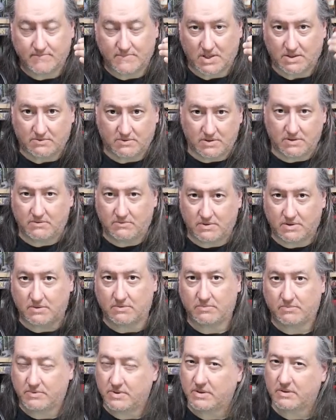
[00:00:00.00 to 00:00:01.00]

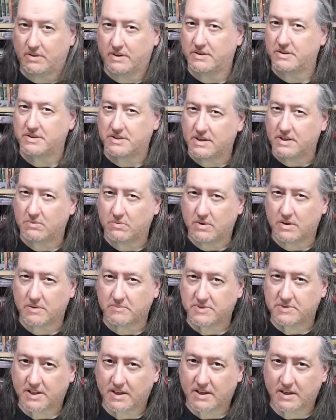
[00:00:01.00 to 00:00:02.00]
Do you understand what
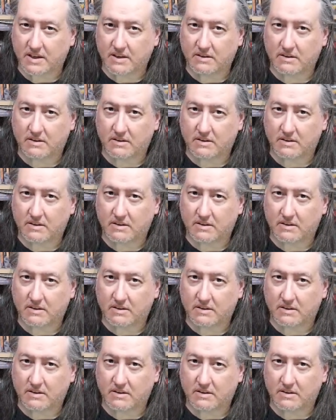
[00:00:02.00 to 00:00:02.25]
I'm saying?